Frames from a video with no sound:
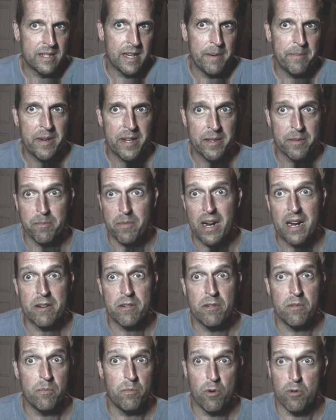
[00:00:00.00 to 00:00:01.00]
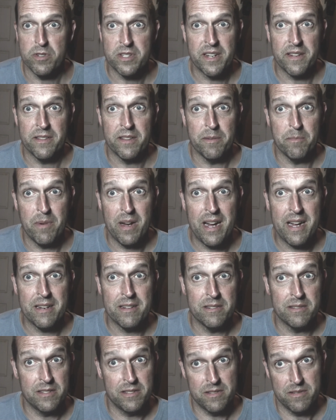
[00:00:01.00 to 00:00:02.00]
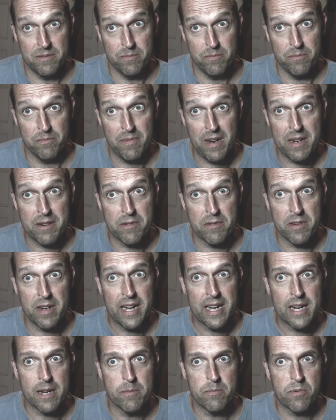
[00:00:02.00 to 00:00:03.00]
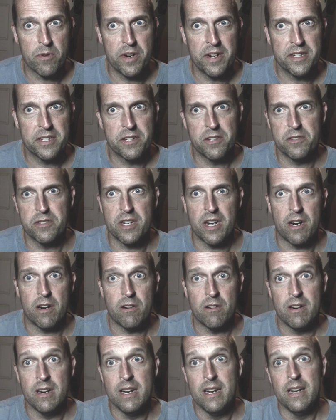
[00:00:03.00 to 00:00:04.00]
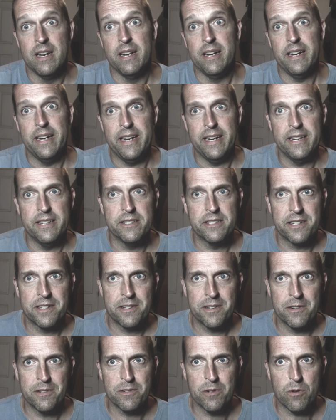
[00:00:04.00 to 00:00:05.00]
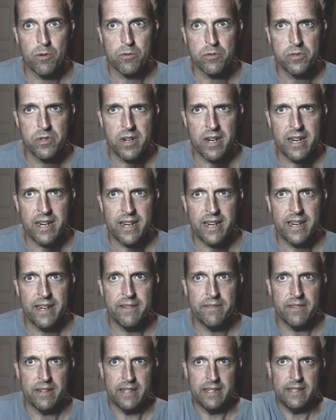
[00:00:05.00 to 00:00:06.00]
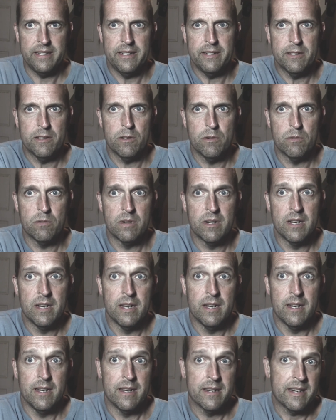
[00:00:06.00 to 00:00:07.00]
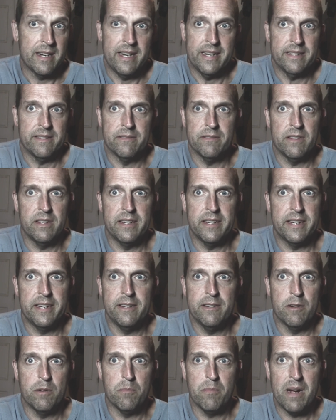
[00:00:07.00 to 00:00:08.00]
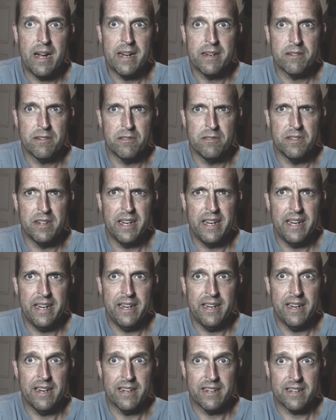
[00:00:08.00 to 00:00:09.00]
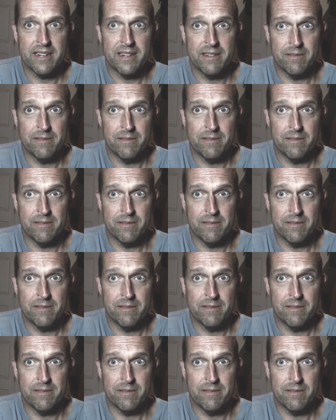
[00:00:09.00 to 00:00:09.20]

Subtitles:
most of the modern day compressors are internal drive, and kind of like modern day